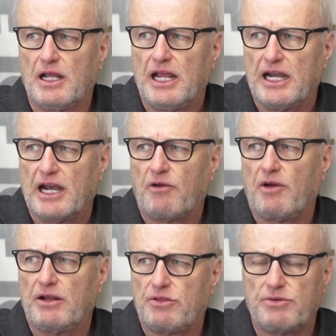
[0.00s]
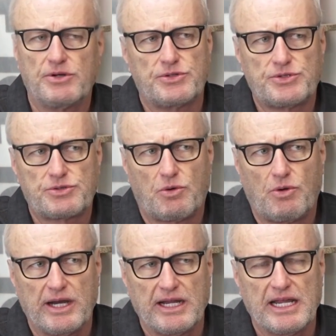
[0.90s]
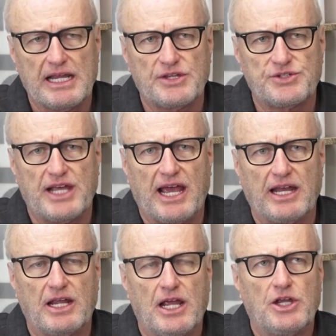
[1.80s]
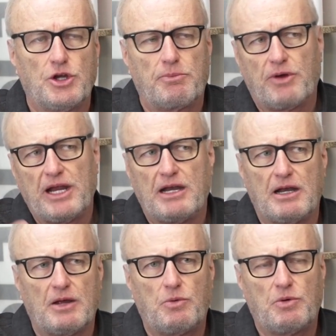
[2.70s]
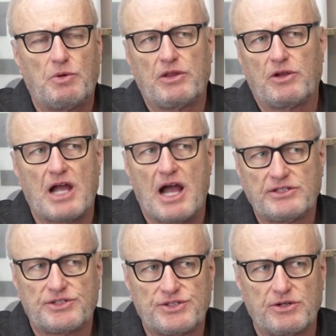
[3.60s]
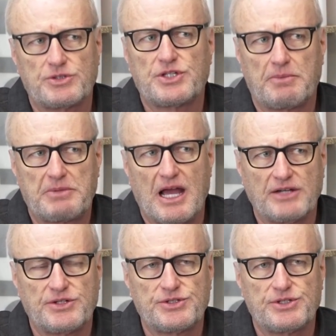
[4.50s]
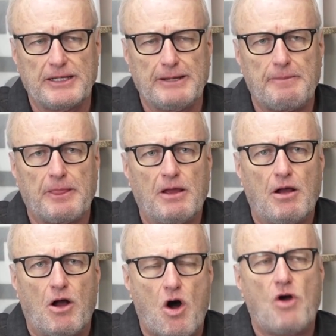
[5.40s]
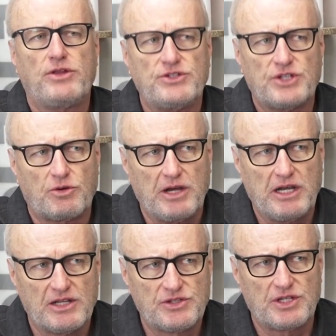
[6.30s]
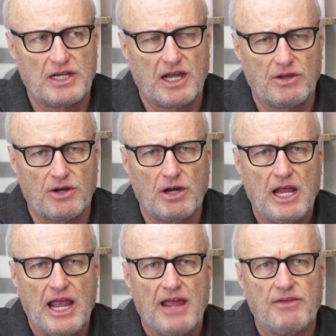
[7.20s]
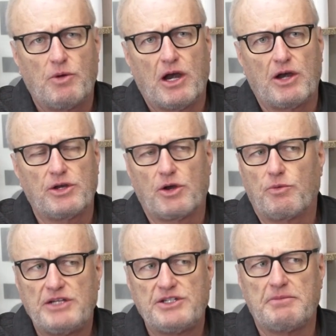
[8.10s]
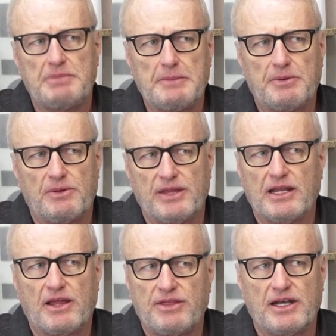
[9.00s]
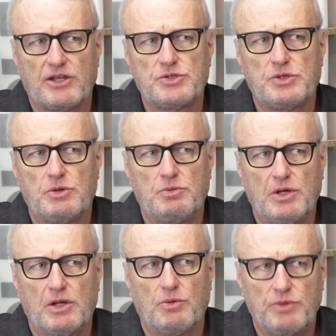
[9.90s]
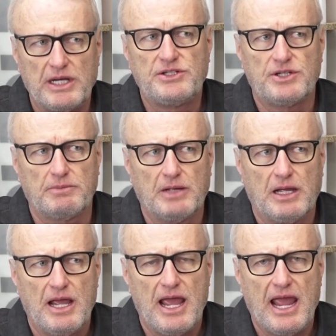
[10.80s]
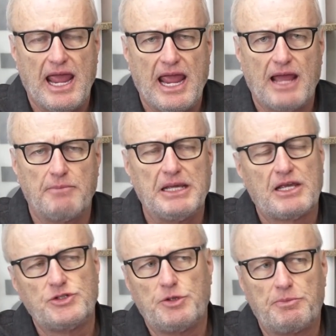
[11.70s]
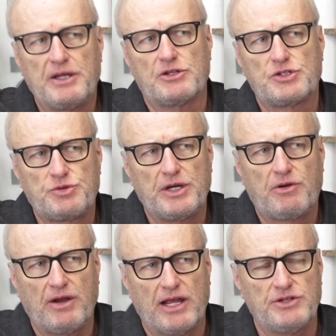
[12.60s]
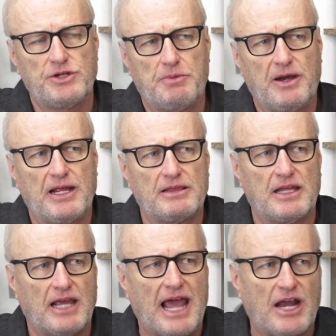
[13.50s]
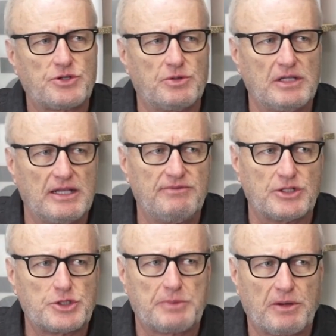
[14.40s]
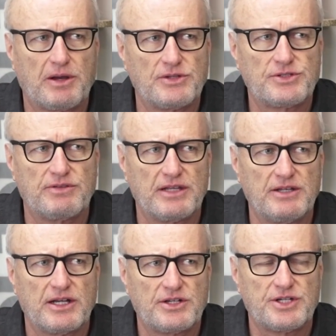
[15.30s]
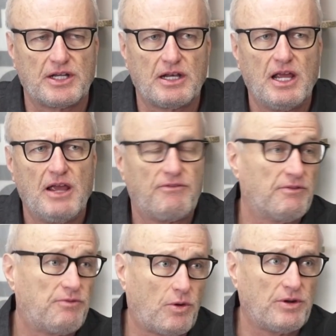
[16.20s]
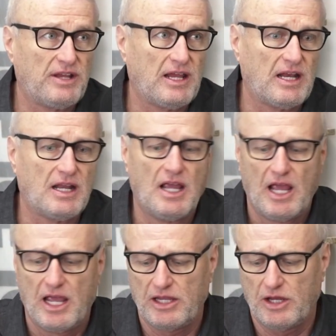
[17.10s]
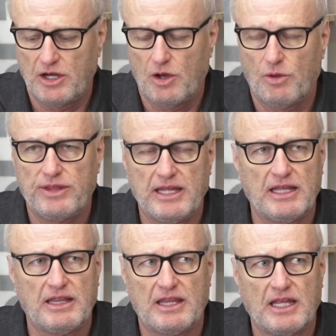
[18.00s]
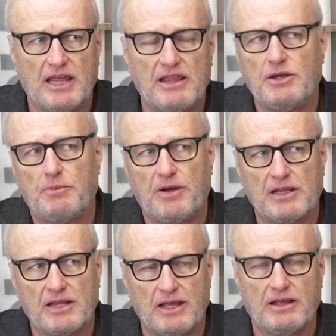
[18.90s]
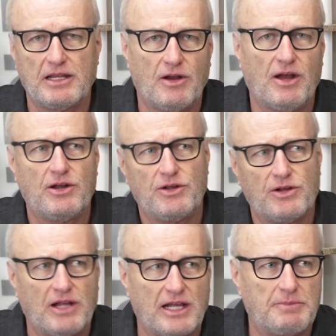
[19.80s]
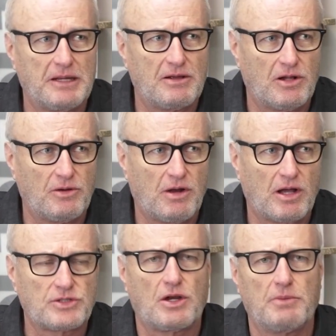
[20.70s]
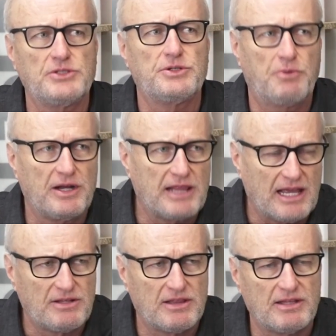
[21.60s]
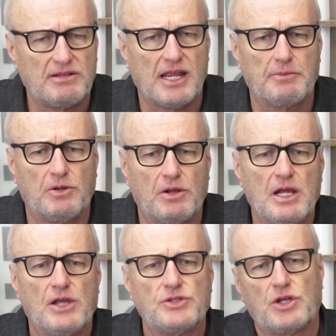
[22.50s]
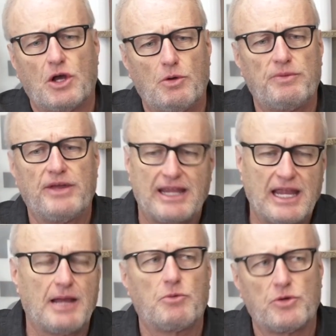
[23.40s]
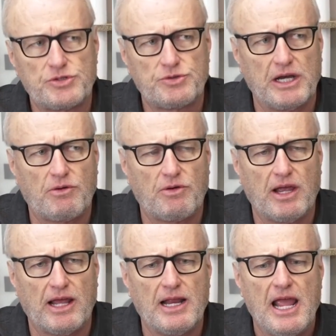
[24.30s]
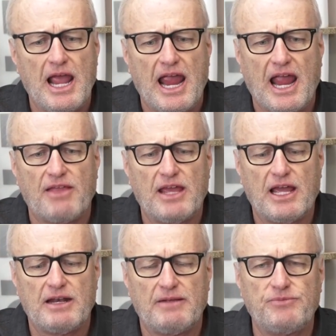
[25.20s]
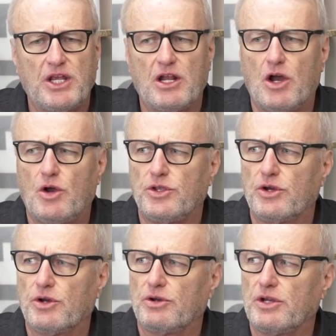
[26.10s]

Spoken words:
narrated through your story, is that you're bringing, whether consciously or subconsciously, all these ingredients together where you're reaching people that nothing else will reach them. Yeah. And because you bring the street cred, you bring the actual lived experience of the addiction from 14, you know, and then you bring the, you know, I know you don't like being called a rock star, but you bring that to the table. So again, more street cred. And then, you know, you're